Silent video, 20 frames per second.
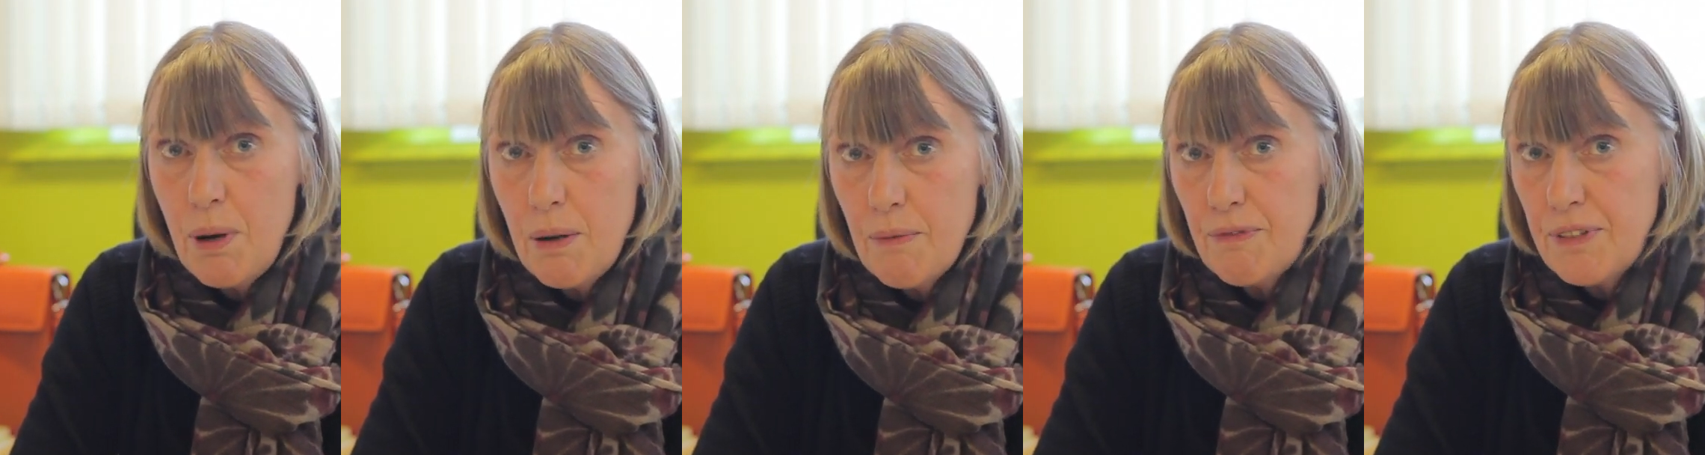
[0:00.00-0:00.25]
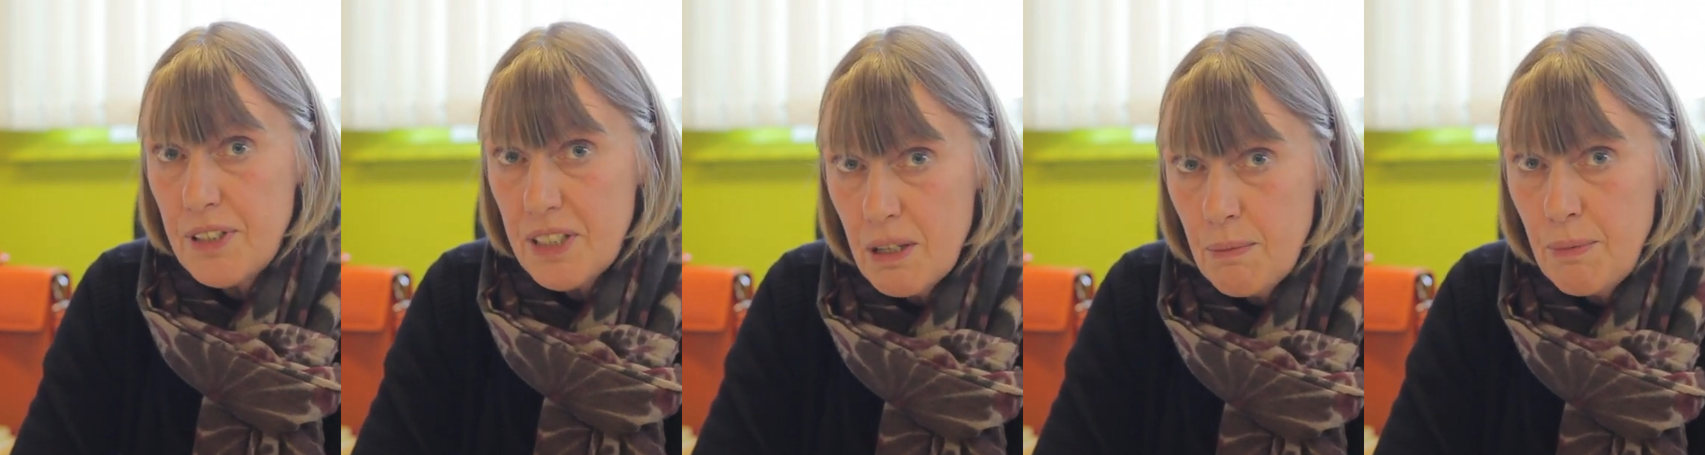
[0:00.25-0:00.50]
up
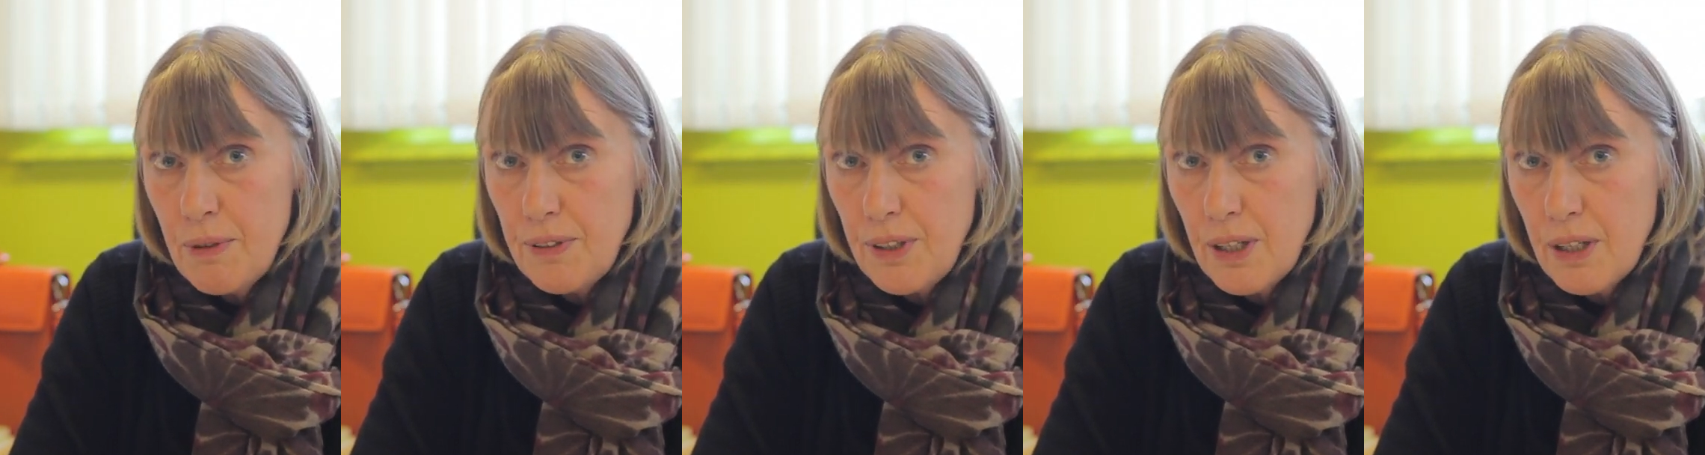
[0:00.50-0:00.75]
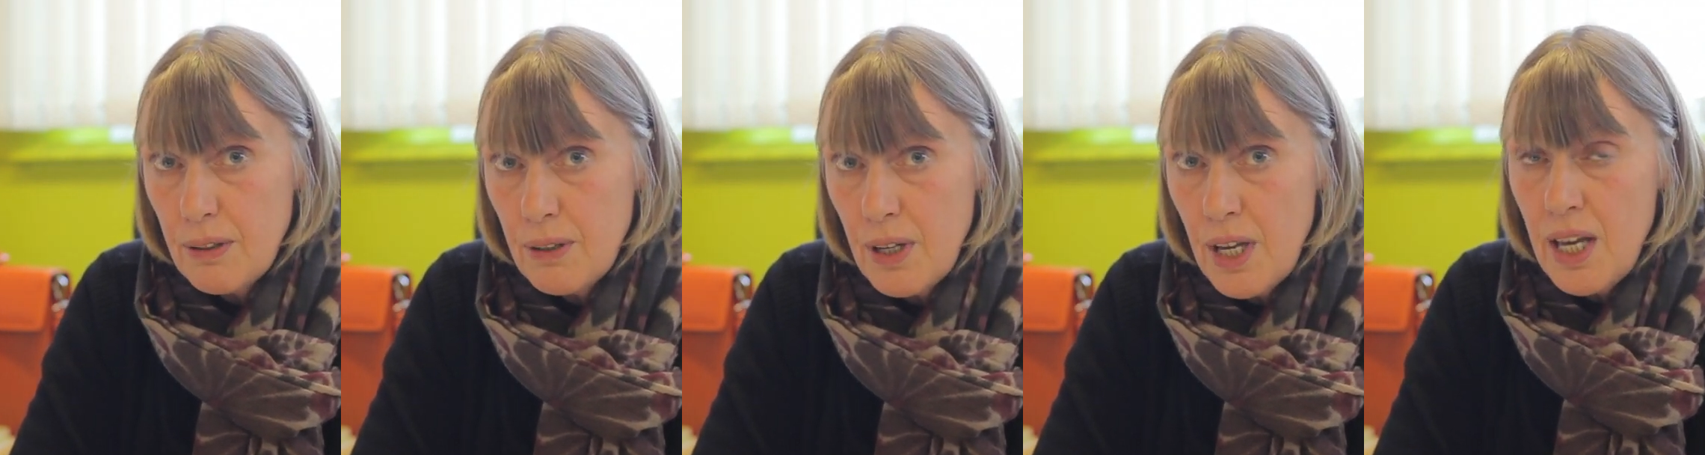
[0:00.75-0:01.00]
for some of
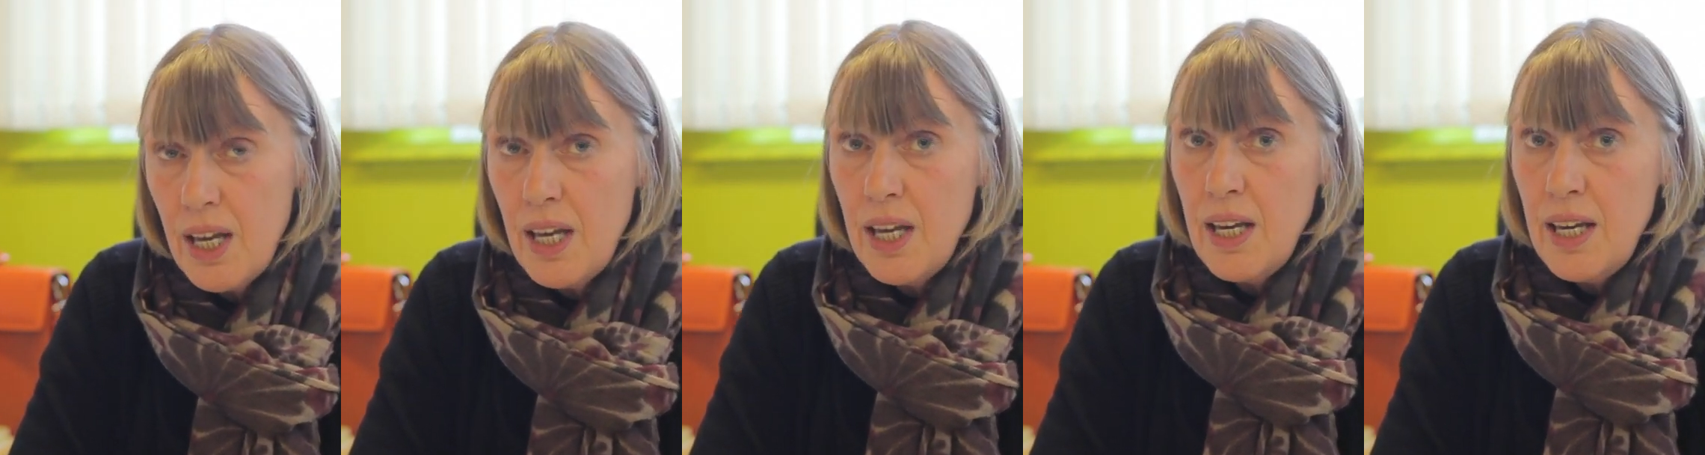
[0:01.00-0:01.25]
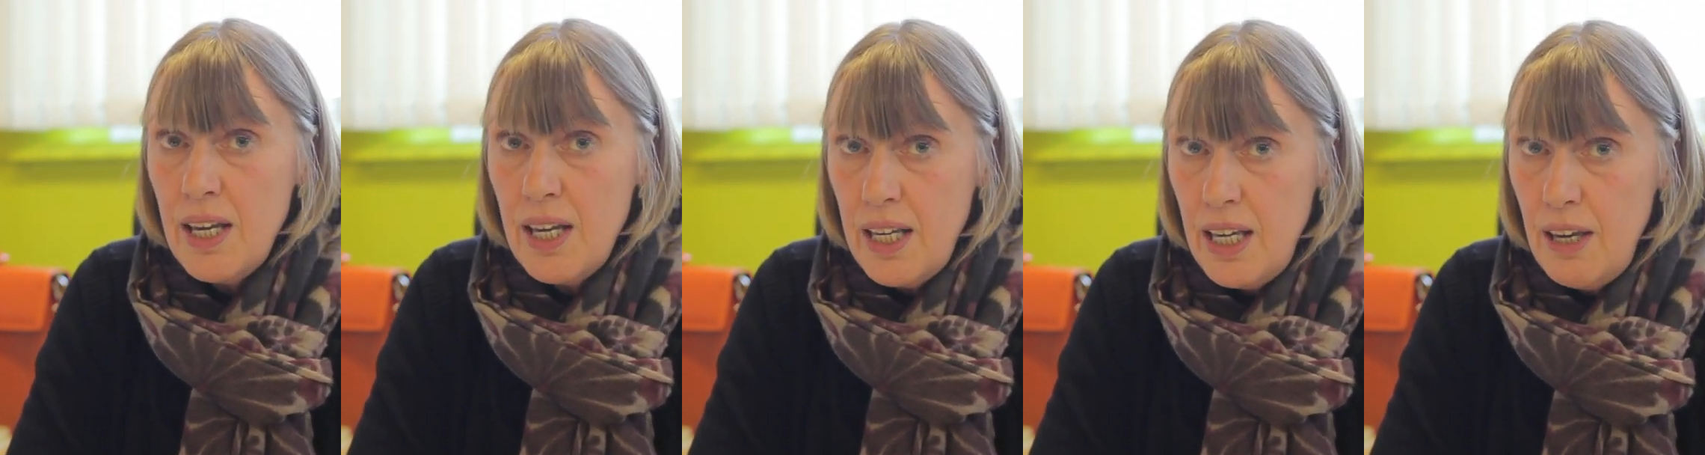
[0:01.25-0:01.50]
you.
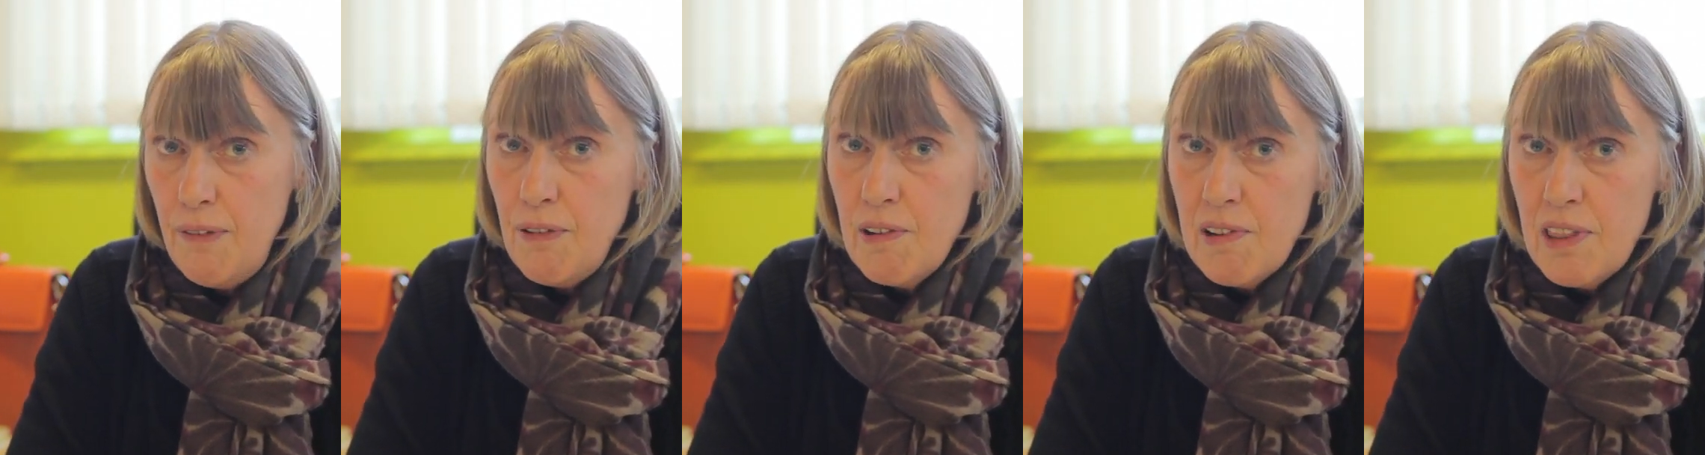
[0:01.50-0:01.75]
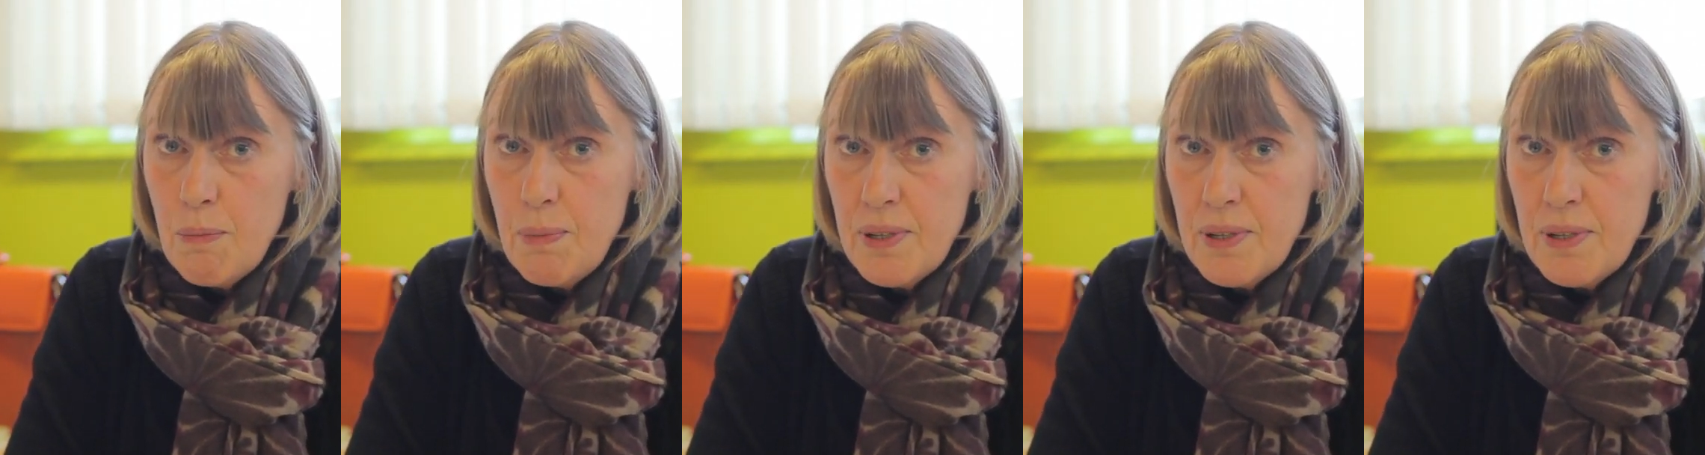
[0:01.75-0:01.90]
If you're in the